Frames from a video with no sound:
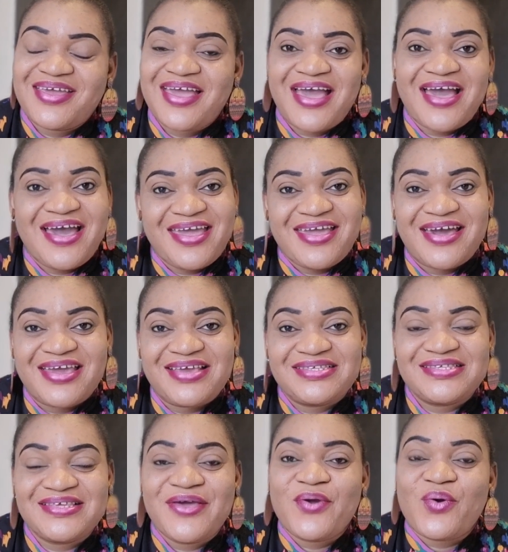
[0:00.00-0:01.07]
Hi
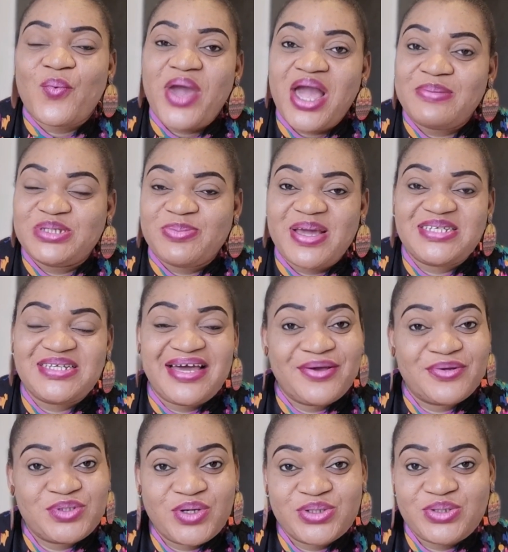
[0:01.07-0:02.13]
guys, welcome to my channel
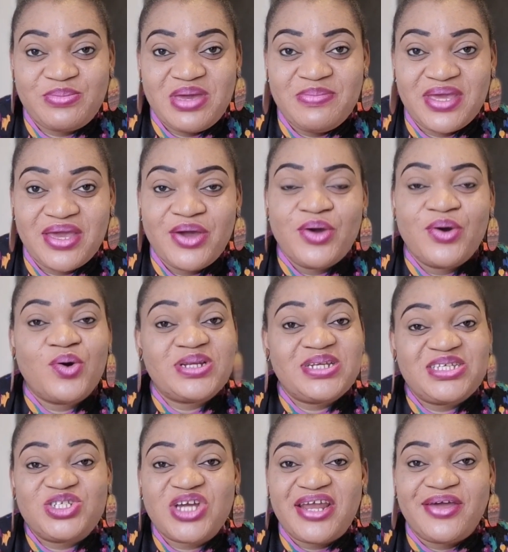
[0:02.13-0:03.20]
Talk to Baby. On
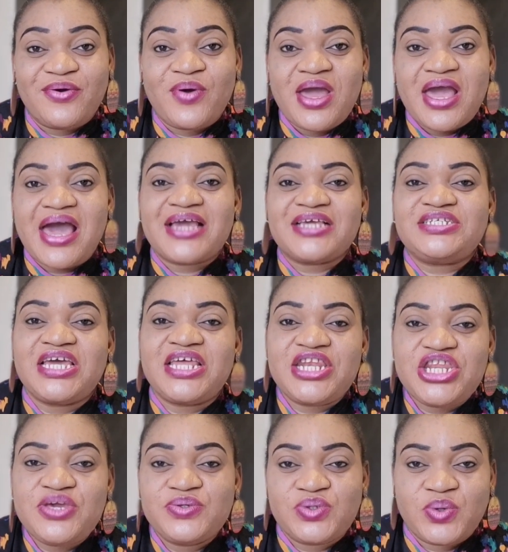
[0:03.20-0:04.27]
this channel, I share
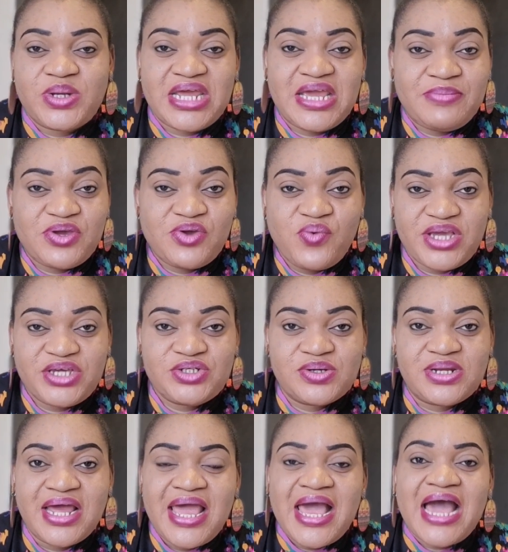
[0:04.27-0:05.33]
news on
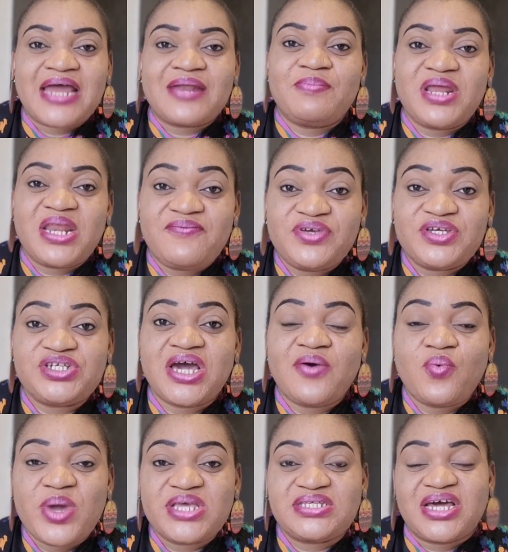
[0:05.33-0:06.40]
immigration and beneficial
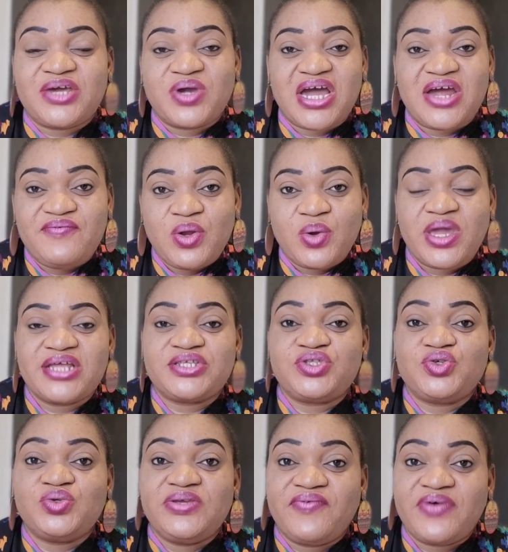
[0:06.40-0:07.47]
ways that you can relocate
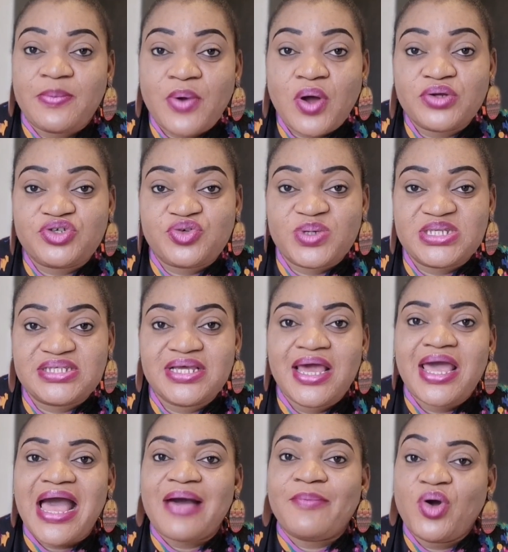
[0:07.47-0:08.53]
to developed countries,
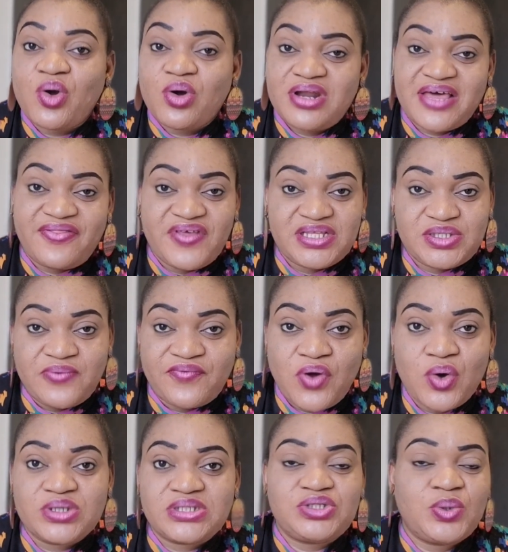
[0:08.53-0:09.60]
among other things, of
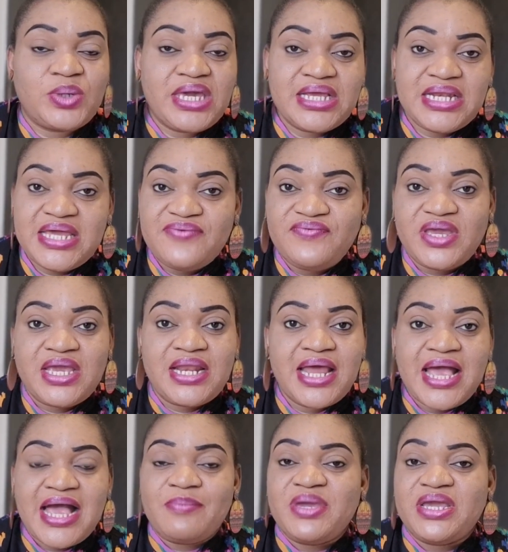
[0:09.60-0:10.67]
course, UK
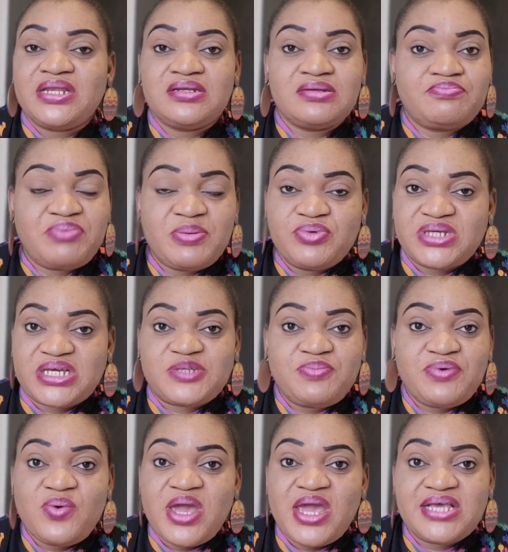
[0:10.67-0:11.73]
living, people's
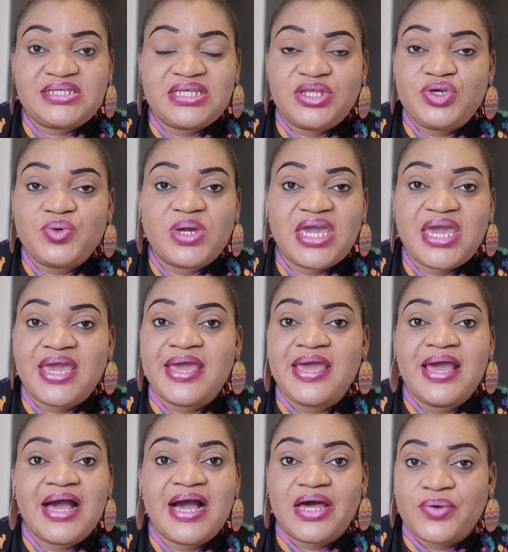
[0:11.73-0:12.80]
experience in the UK
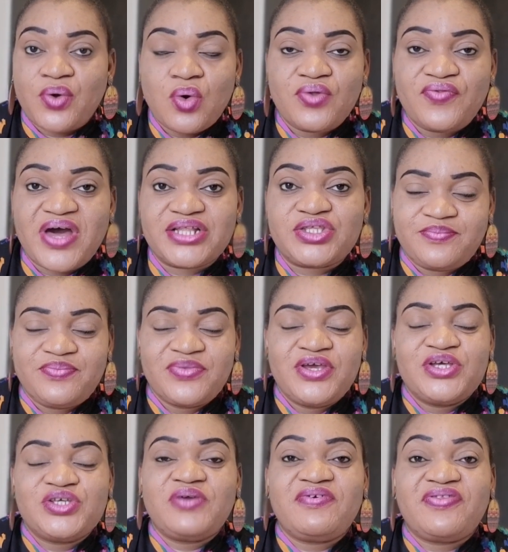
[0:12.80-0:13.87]
and all that.
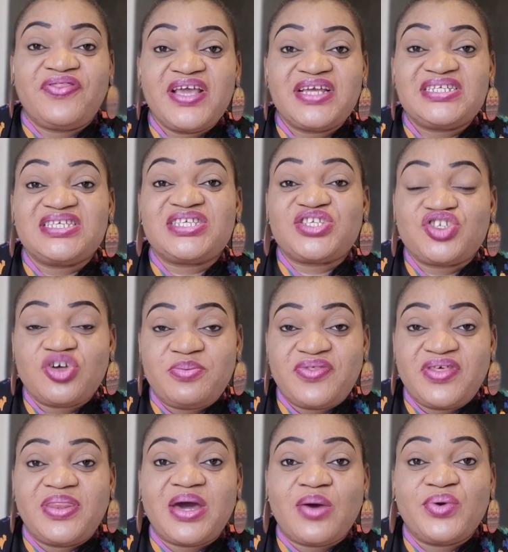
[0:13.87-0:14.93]
So if you think this is
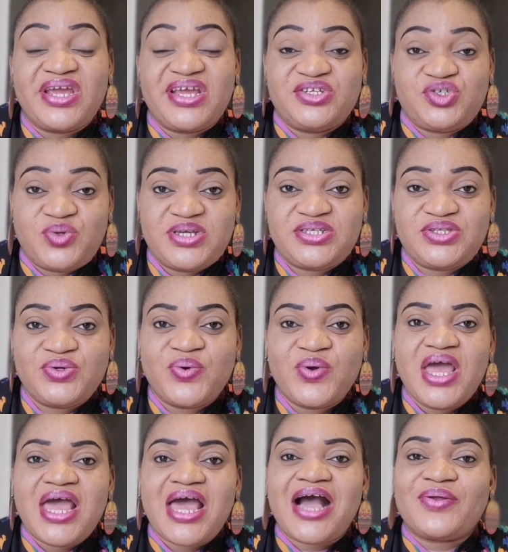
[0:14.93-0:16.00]
something that would interest you,
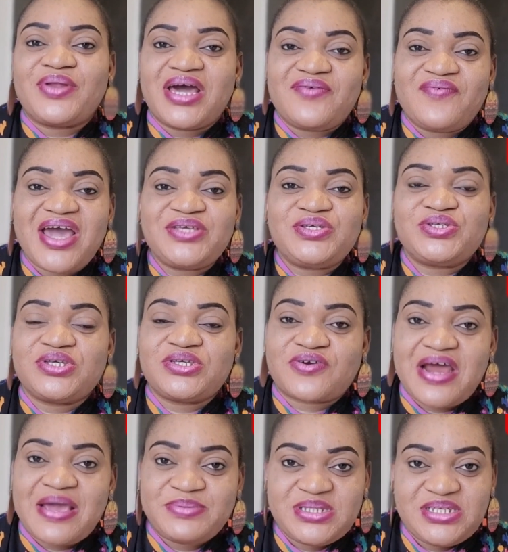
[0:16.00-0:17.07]
I would advise you
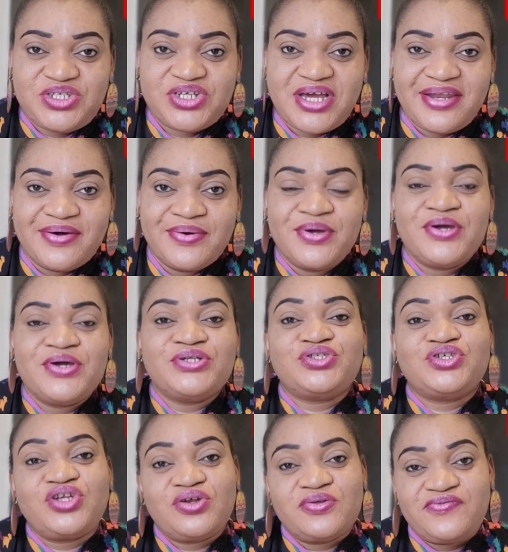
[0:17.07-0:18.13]
subscribe to this channel,
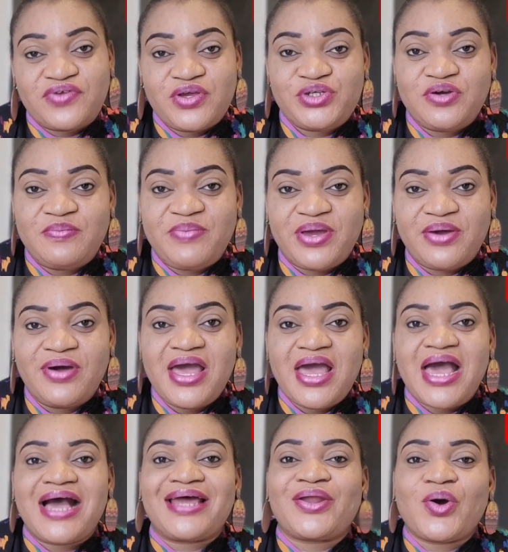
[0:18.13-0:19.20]
turn on the notification bell,
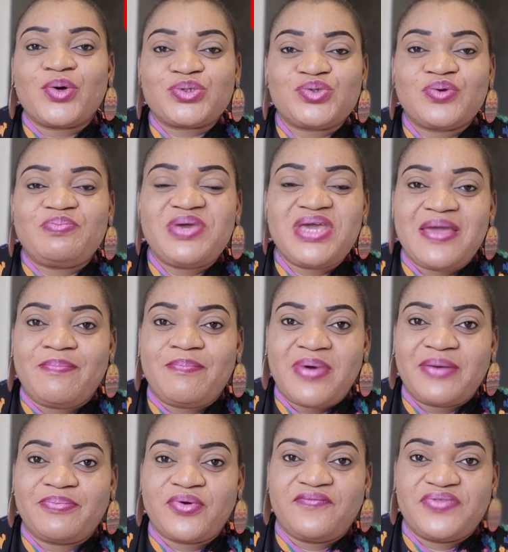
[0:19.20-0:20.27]
and also be a
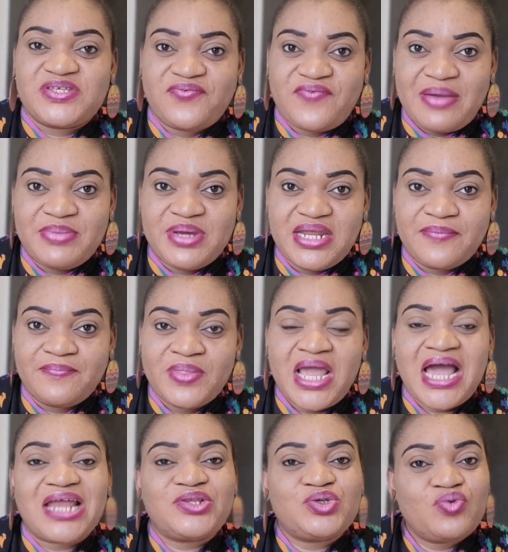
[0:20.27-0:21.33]
part of this family.
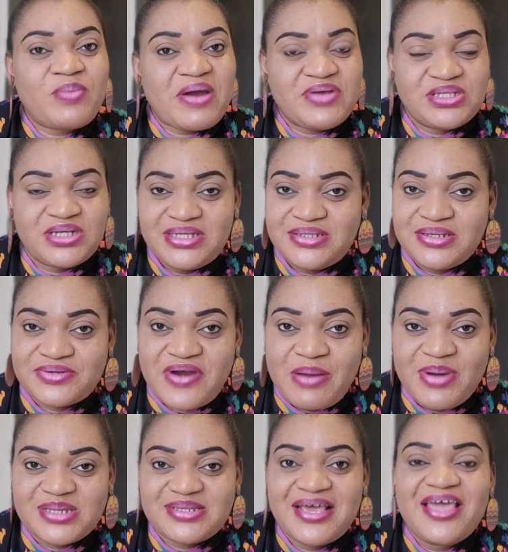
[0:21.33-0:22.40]
And to my returning
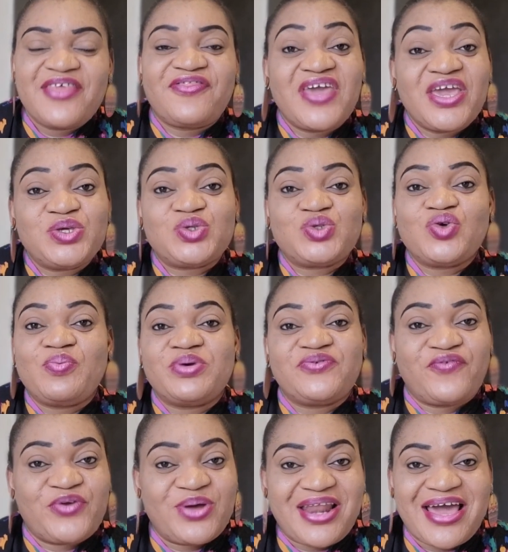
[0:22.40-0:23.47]
subscribers, thank you so much
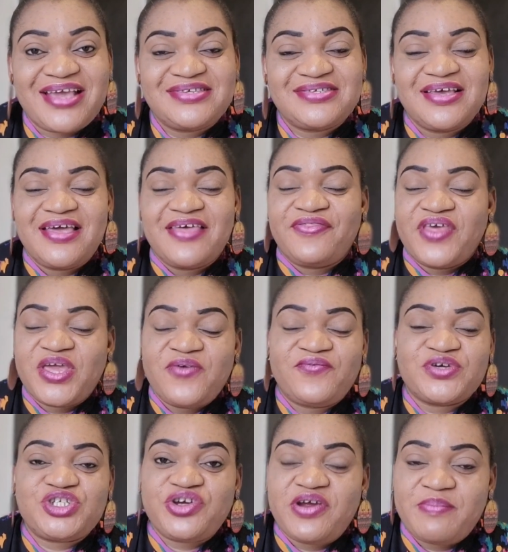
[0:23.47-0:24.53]
for your likes, thank you for
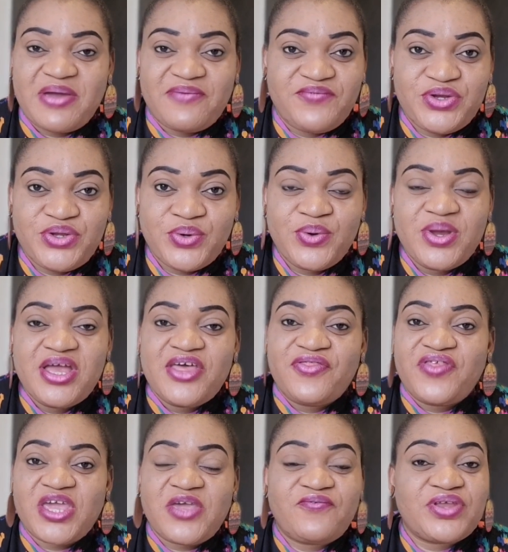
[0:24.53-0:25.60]
sharing my video,
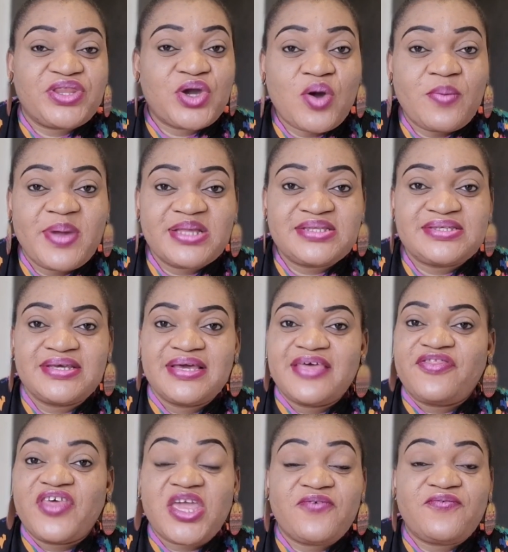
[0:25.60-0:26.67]
thank you for the comments,
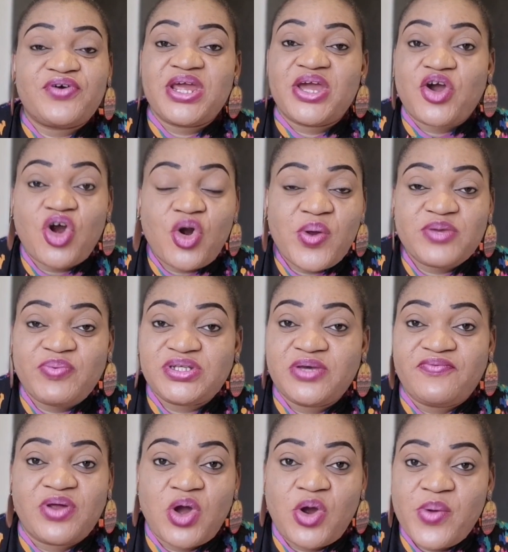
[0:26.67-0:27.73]
thank you for the words
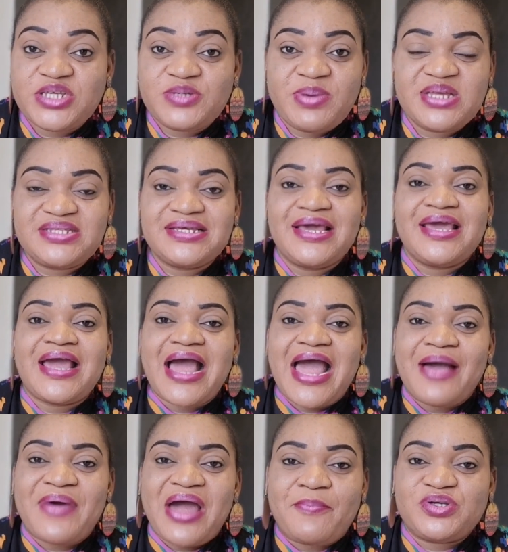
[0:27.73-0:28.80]
of encouragement.
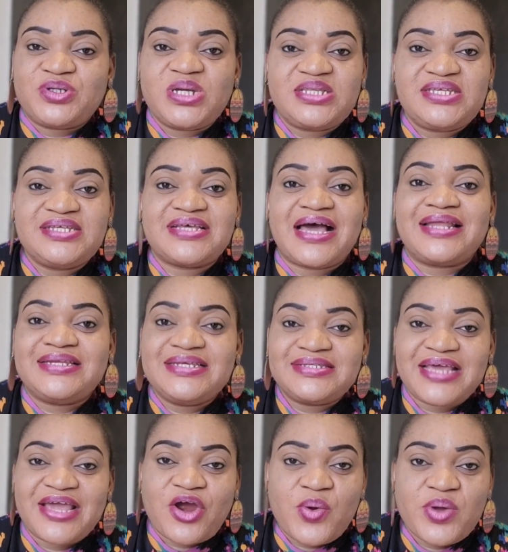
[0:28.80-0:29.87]
I appreciate it, and this
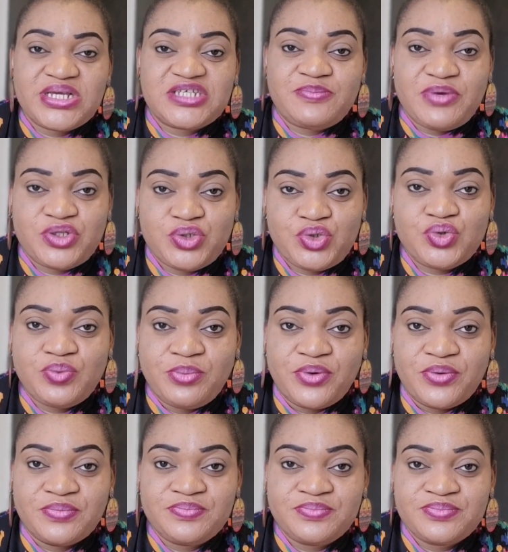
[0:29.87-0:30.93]
encourages me to do more.